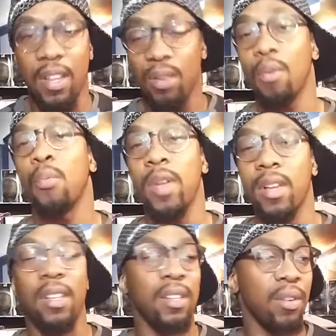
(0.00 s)
saying, "You're a
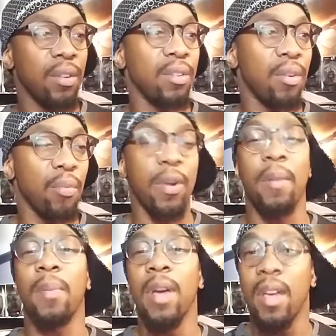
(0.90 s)
weakling. You're a
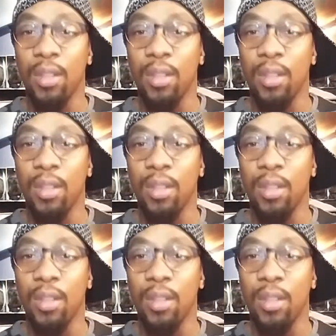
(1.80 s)
wimp.